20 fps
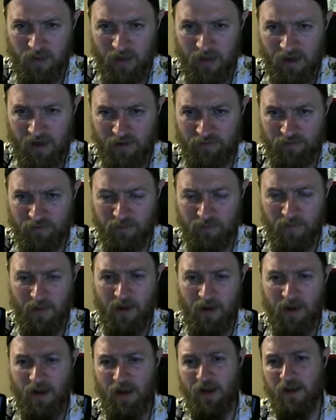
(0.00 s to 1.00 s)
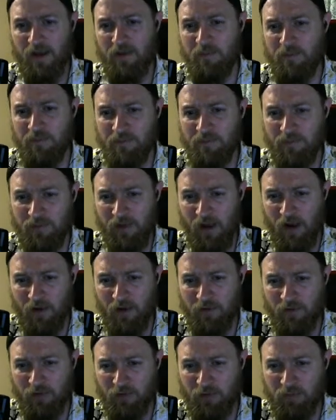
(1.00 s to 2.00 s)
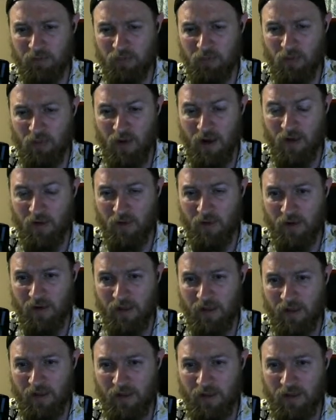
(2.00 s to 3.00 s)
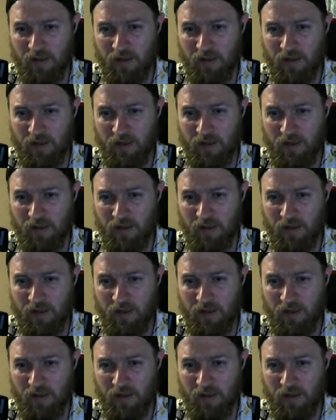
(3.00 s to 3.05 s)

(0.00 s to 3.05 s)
if my character's priority